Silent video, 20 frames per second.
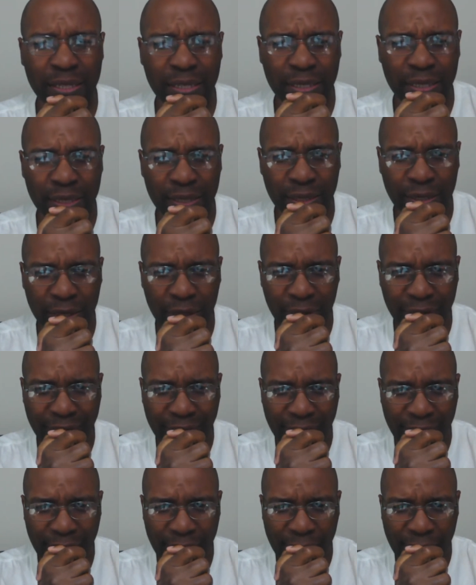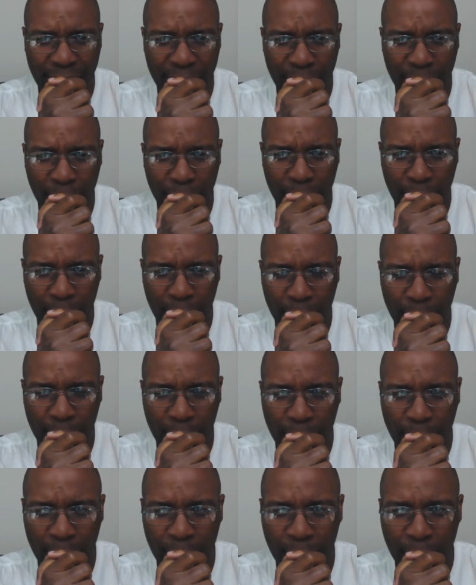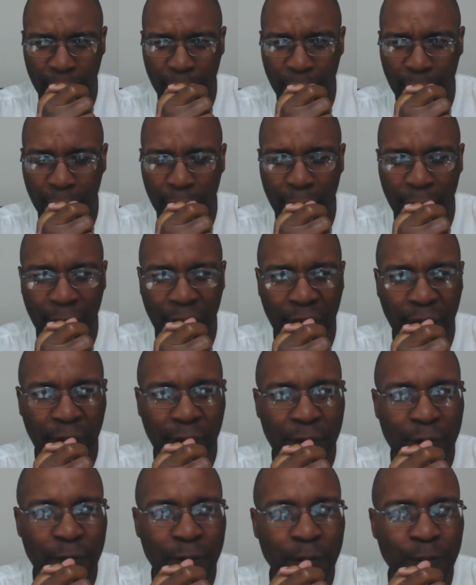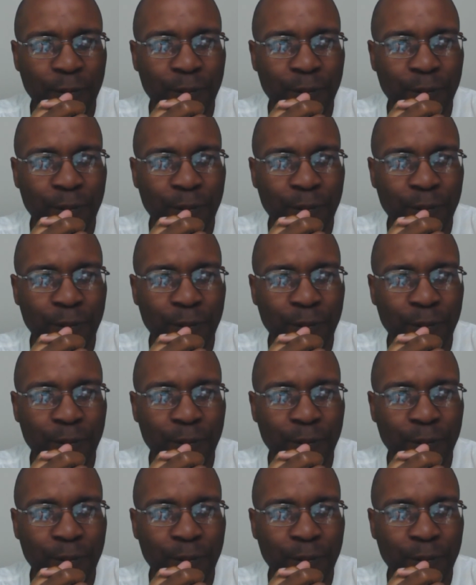Nothing is said.